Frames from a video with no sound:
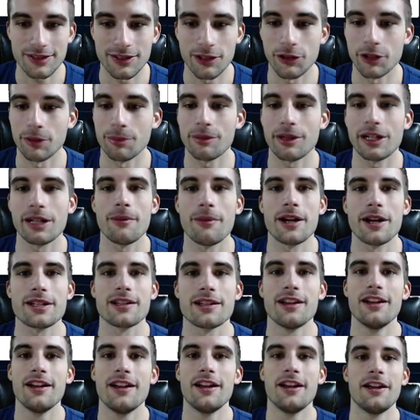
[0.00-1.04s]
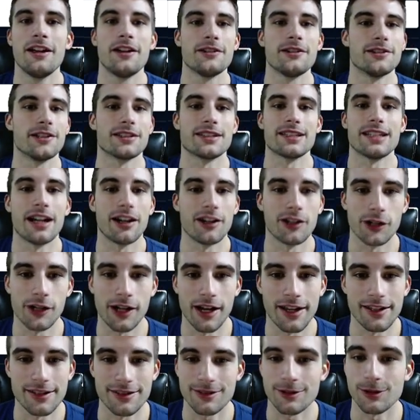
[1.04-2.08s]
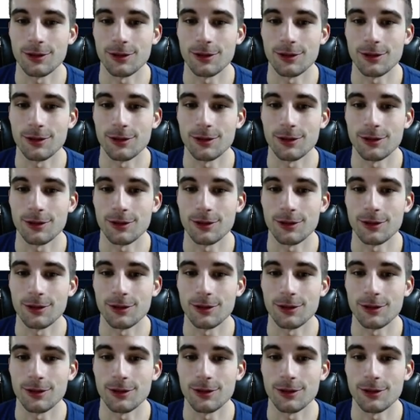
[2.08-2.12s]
So they're pretty much just daring you guys